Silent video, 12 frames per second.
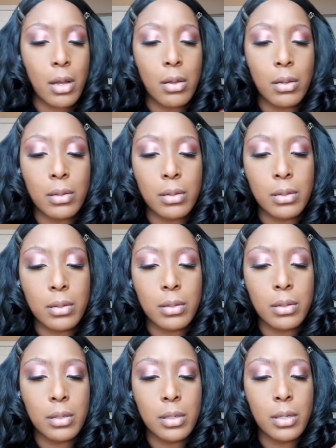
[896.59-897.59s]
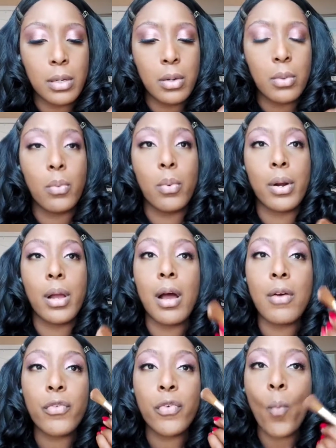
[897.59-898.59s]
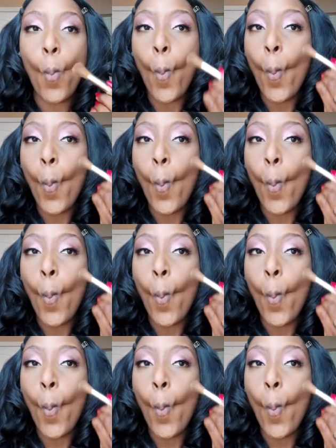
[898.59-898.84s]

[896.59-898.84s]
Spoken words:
all worn off.